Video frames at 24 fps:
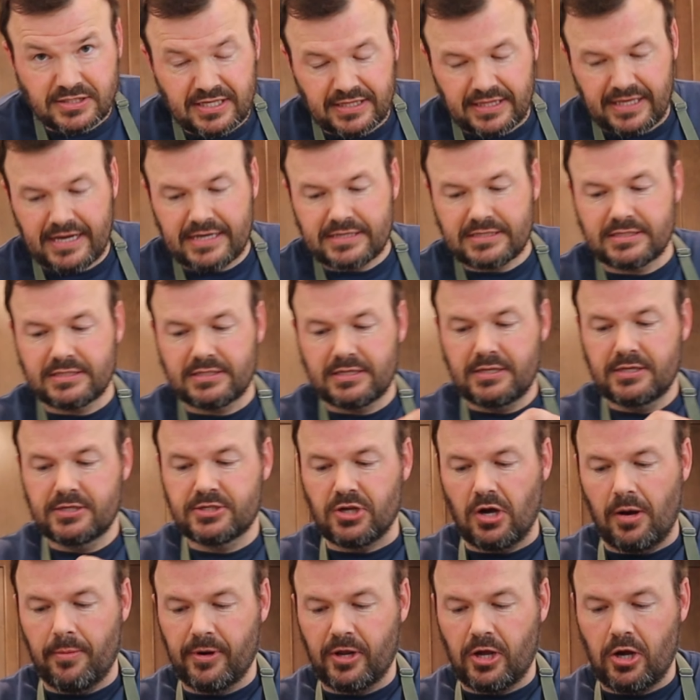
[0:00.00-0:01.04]
to this,
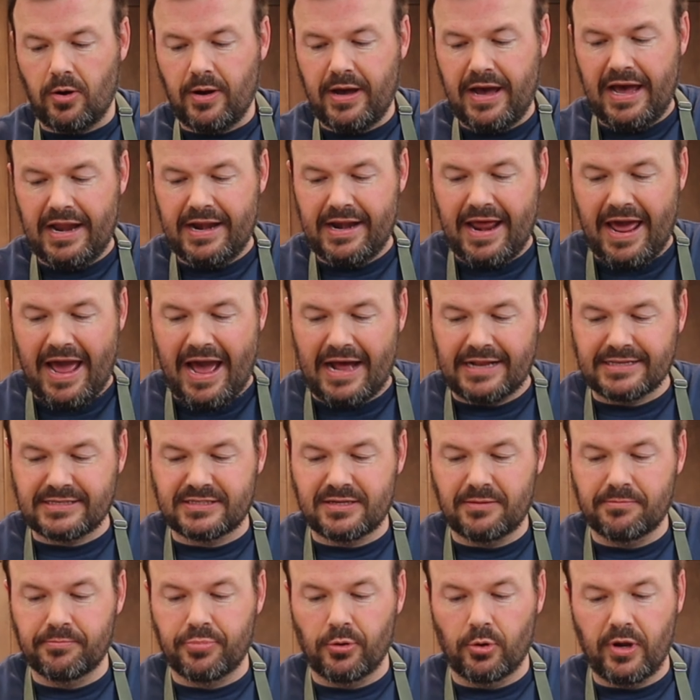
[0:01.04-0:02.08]
so I'm gonna go ahead and add
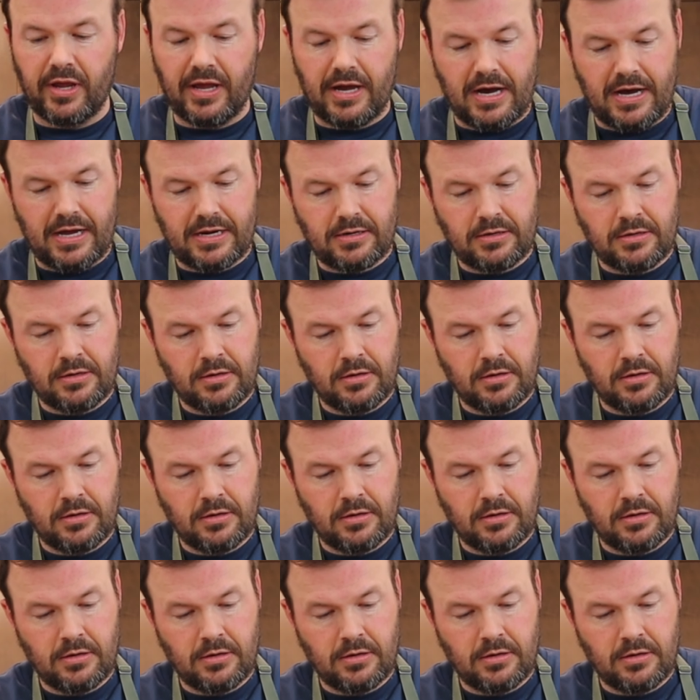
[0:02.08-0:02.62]
some bouillon.